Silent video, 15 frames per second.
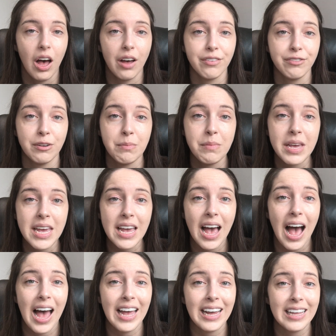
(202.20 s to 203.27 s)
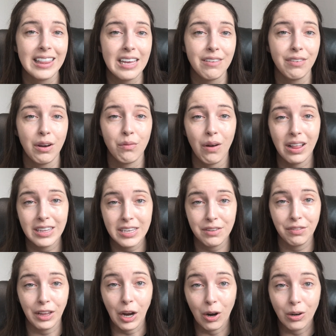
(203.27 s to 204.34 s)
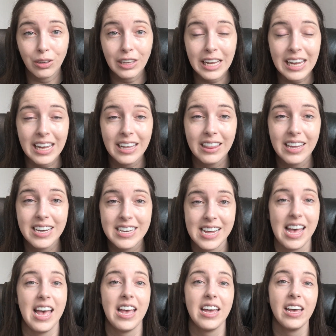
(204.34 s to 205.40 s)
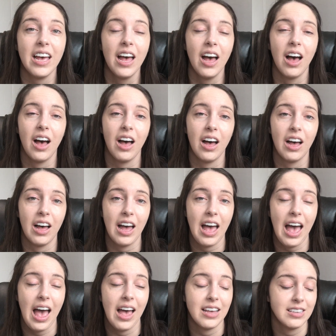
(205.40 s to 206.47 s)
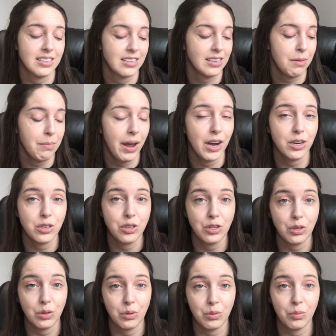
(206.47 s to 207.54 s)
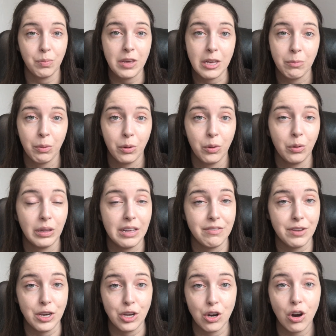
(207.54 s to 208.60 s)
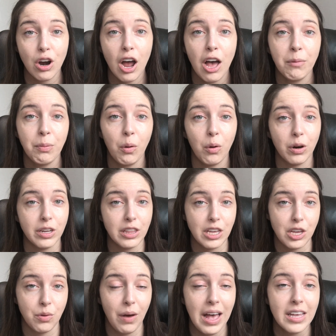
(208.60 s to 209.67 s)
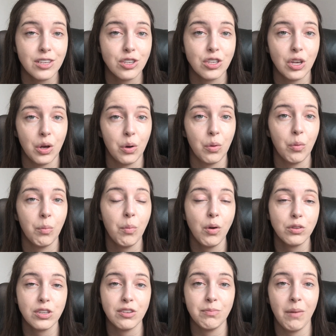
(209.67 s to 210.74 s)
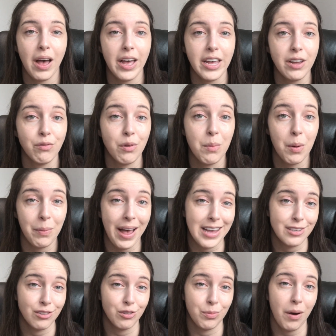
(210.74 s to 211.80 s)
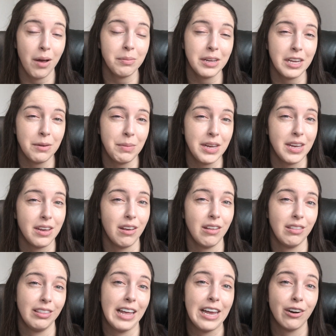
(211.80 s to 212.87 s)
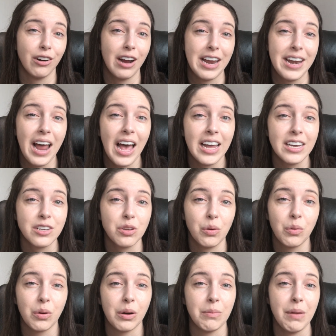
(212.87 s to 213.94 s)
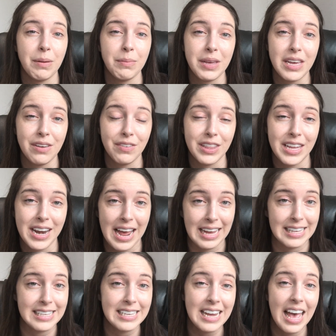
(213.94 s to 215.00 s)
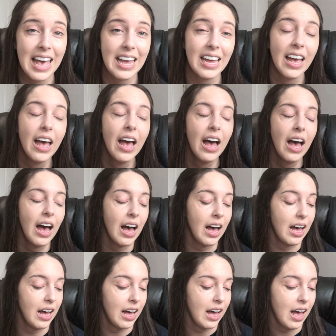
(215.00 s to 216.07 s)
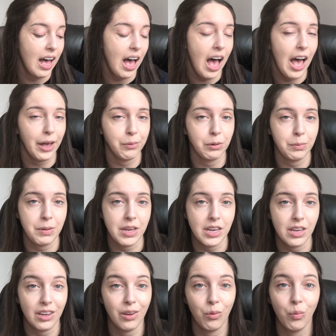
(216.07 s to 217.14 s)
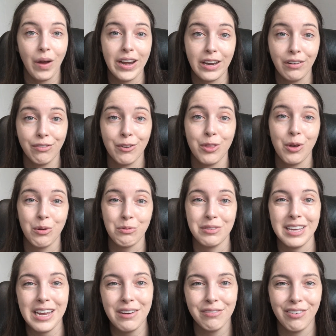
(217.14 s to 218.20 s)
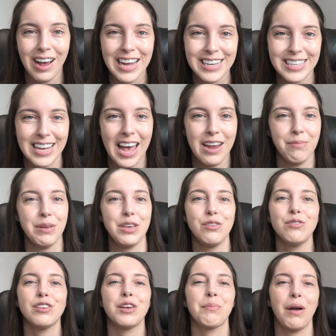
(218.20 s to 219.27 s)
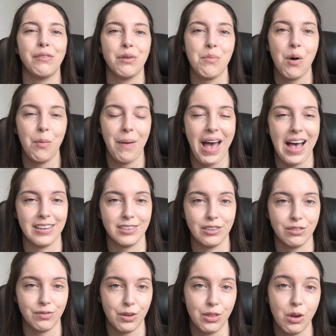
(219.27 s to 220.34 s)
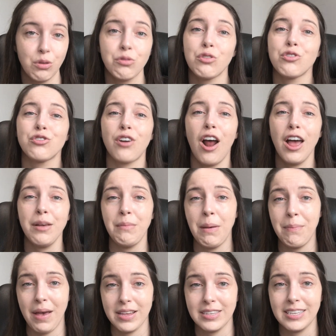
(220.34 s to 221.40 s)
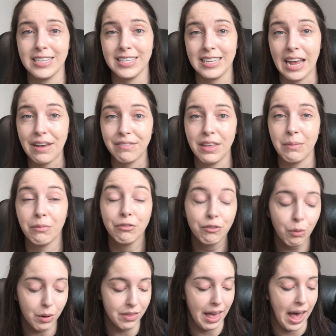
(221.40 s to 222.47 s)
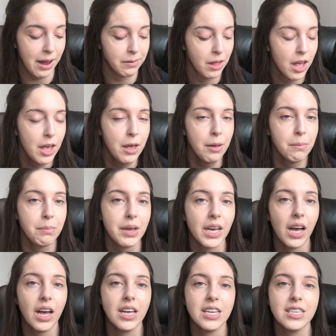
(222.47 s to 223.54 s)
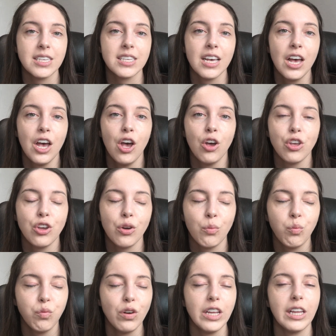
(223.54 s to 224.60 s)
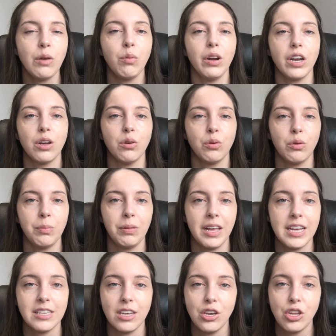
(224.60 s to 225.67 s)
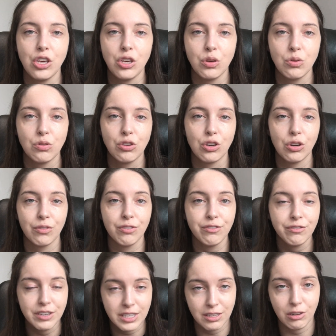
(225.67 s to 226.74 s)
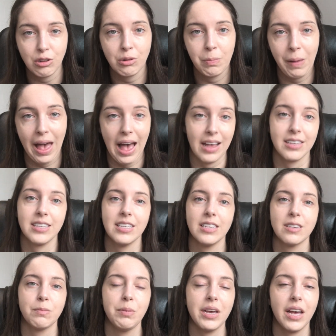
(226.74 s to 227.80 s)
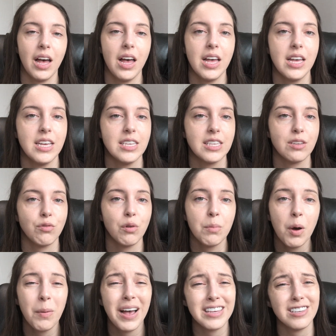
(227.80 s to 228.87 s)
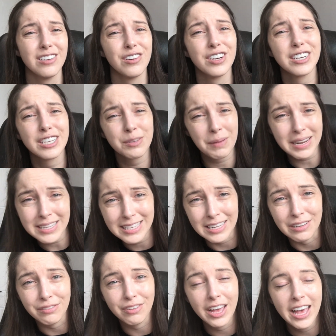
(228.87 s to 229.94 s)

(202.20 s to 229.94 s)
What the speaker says: For me, I get the event relatively early in the day as compared to people who live in Europe or in the US, so most of my remote passes are probably going to be later at night or maybe even the next day. I will be waiting for those invites and be using my remote passes for those, or trying my best to save them for that, because you really want to go to a place and use your physical passes because remote passes are expensive.